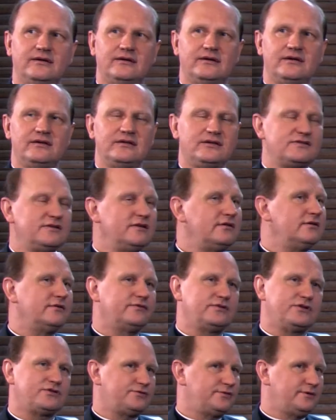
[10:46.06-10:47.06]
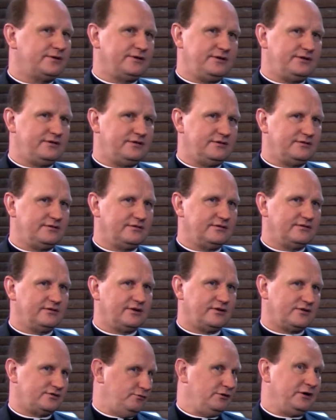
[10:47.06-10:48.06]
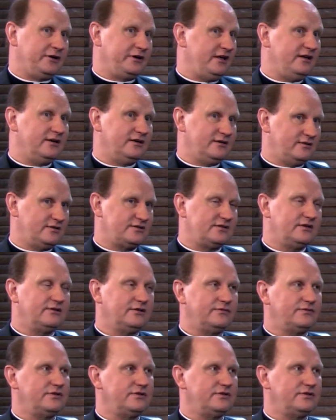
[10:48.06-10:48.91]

In the city of Detroit, because we are here in the city of